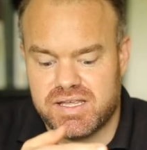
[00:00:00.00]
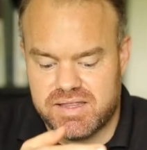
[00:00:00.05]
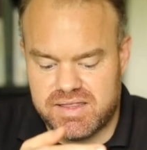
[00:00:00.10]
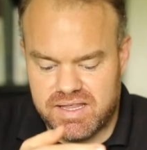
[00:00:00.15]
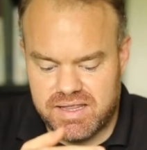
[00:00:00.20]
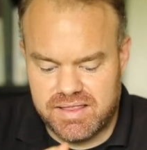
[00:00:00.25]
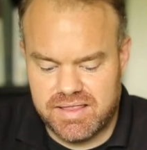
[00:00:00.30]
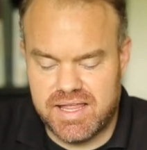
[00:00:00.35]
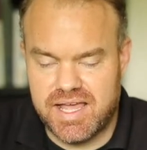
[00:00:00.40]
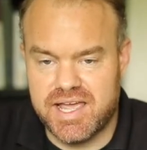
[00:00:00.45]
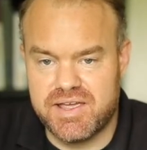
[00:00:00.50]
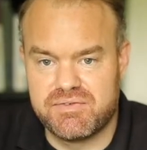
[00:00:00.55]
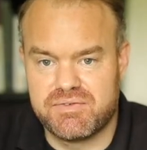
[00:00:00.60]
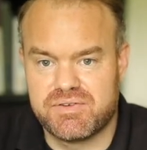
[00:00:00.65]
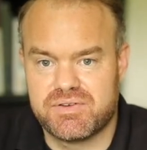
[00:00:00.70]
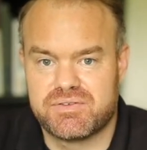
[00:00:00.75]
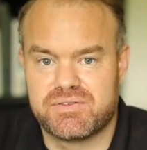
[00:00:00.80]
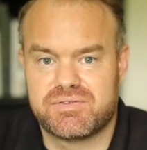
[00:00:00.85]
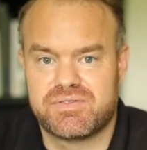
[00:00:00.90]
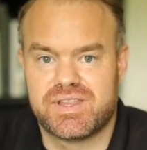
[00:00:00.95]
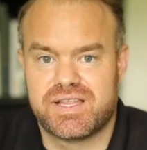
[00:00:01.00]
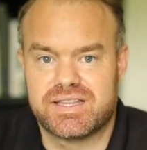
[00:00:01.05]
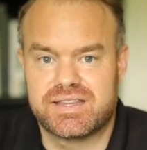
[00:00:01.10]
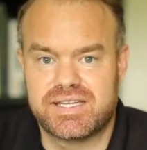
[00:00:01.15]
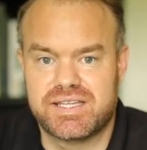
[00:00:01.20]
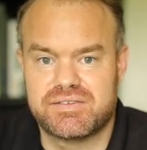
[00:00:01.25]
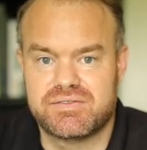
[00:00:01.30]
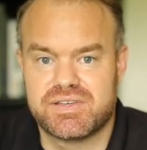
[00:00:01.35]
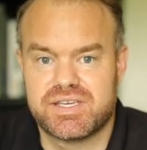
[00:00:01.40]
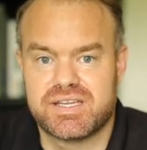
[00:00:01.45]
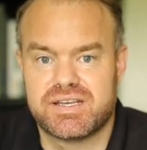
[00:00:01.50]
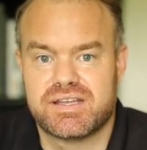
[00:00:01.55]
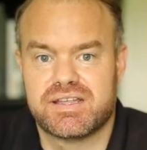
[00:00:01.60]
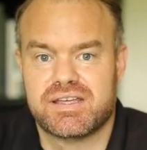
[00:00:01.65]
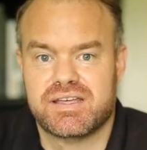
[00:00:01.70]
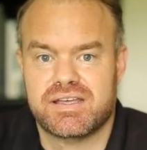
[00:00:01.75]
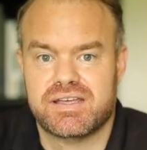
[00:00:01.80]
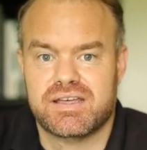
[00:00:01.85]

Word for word: the life of the living